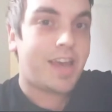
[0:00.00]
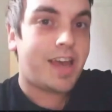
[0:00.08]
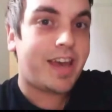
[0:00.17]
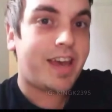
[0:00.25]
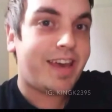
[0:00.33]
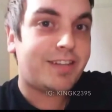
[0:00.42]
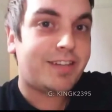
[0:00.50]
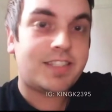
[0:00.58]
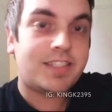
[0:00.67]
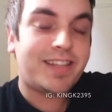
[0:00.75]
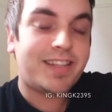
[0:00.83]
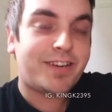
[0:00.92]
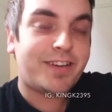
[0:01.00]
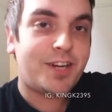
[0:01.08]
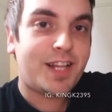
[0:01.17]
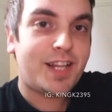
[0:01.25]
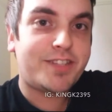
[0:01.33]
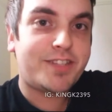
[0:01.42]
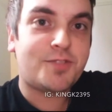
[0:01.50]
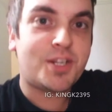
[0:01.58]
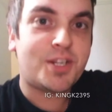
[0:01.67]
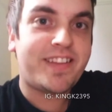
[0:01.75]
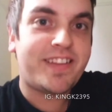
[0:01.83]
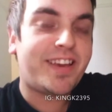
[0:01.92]
Hey Christina girl, I just want to
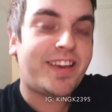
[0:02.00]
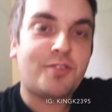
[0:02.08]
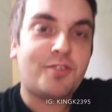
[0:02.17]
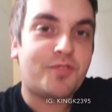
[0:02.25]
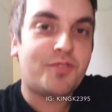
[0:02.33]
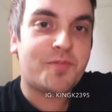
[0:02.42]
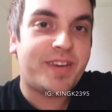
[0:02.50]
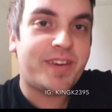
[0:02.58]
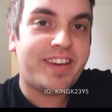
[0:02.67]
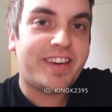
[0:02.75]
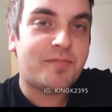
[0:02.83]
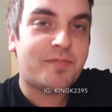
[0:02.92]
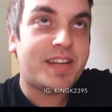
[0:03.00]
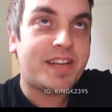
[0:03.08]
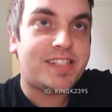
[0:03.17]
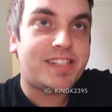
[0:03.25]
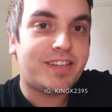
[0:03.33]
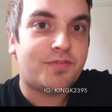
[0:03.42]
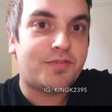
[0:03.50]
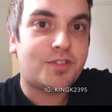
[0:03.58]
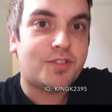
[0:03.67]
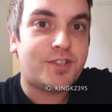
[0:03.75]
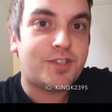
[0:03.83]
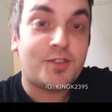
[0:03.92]
thank you for being amazing for
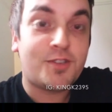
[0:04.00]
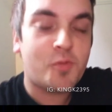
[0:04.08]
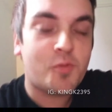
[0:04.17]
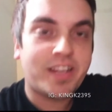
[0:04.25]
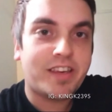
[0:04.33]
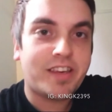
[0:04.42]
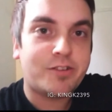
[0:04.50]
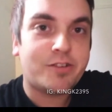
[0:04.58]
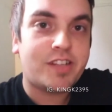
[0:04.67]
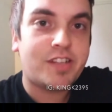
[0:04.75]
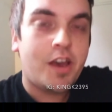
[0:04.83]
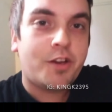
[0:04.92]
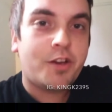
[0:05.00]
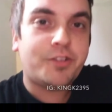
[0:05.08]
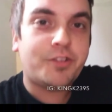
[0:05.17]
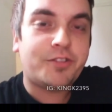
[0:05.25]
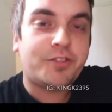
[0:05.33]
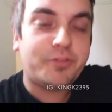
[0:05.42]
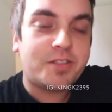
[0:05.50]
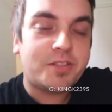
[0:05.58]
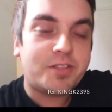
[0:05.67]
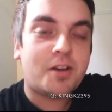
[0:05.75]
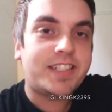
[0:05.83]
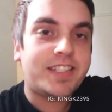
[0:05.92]
so many years. Your new
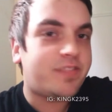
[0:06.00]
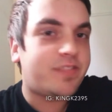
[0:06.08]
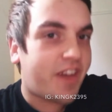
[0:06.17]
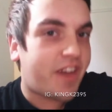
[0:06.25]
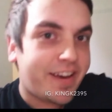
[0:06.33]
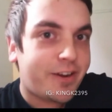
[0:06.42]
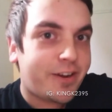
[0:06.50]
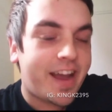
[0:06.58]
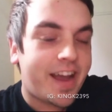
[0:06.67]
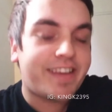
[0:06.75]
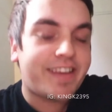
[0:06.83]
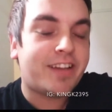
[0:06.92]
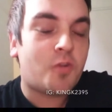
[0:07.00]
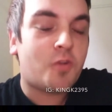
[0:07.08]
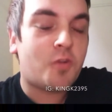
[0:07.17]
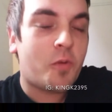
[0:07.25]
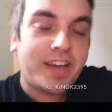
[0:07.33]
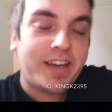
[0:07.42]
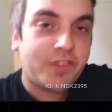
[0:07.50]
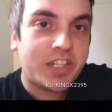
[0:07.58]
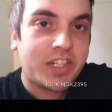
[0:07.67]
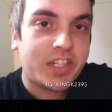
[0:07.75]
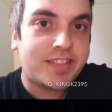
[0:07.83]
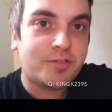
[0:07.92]
song is fire. I can't wait for
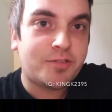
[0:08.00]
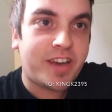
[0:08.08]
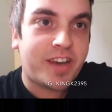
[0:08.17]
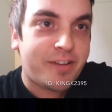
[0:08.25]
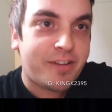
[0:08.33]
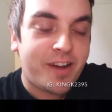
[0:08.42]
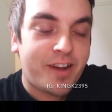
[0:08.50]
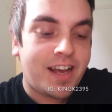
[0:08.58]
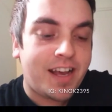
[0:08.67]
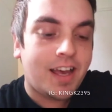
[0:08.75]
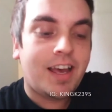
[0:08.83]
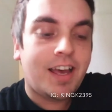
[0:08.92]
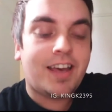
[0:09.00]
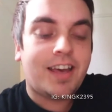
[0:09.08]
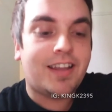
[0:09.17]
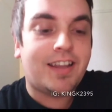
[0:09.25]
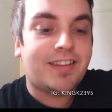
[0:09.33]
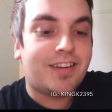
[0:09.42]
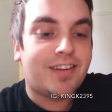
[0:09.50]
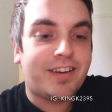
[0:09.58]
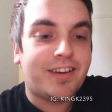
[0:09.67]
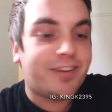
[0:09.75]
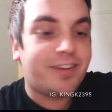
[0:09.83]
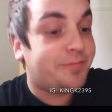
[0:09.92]
this new era and
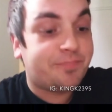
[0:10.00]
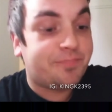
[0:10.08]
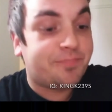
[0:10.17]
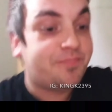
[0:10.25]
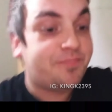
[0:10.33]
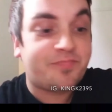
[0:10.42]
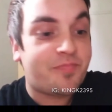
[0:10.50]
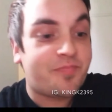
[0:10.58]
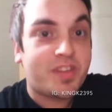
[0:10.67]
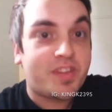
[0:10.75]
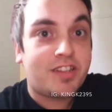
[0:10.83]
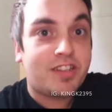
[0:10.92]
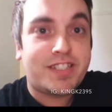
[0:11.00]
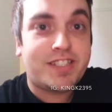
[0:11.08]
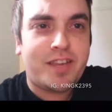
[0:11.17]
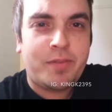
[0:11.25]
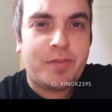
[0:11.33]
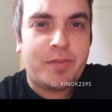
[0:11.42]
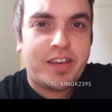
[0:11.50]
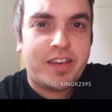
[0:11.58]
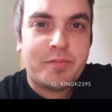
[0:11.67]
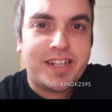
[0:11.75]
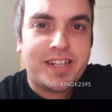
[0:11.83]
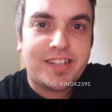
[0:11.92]
um, just keep being
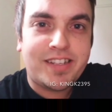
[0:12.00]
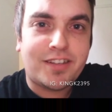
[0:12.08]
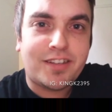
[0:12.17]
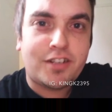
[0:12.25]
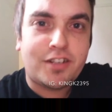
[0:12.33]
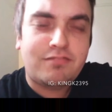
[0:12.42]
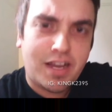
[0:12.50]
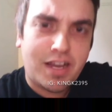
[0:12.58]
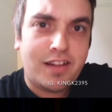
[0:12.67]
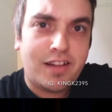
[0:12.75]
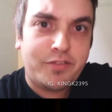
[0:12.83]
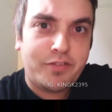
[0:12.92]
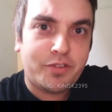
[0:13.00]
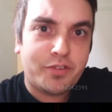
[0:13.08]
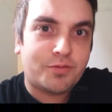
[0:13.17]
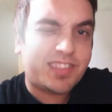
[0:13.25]
amazing girl. I love you.